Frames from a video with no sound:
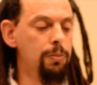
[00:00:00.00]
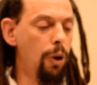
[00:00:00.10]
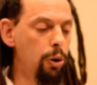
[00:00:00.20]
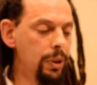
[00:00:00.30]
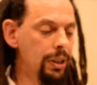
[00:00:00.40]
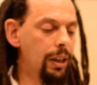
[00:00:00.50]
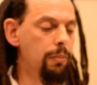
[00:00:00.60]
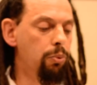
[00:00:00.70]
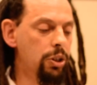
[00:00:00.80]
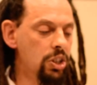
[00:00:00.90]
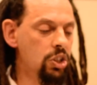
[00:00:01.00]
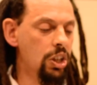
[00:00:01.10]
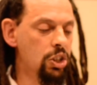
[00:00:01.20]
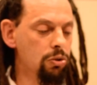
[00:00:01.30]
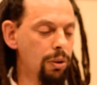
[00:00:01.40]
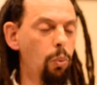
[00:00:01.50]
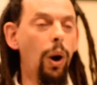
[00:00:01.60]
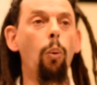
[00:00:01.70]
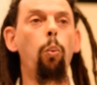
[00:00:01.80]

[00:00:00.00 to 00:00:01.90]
moment in British history where